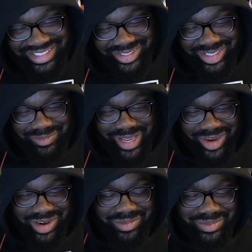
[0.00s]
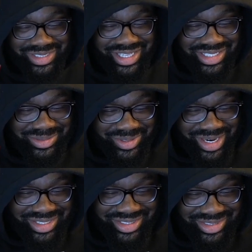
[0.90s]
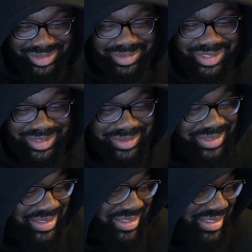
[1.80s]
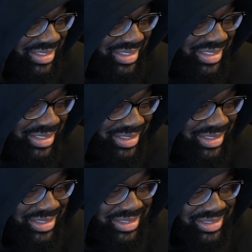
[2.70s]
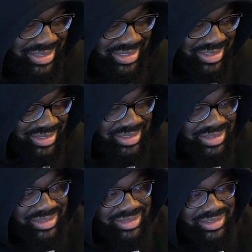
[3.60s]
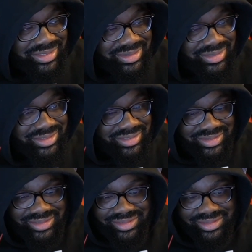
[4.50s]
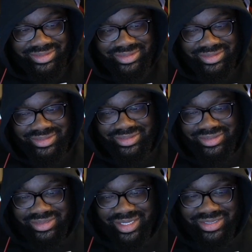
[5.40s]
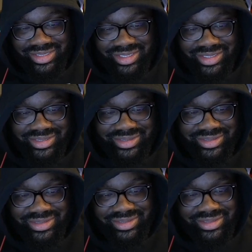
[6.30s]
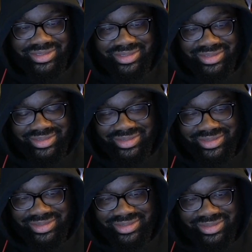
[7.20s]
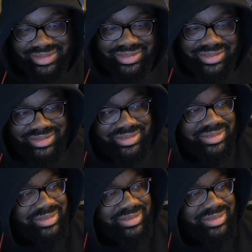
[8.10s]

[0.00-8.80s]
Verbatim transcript: you know, these battle rappers be saying some crazy shit sometimes. What year was that? 2008, you said? 2009 yeah, that shit mm. was real different.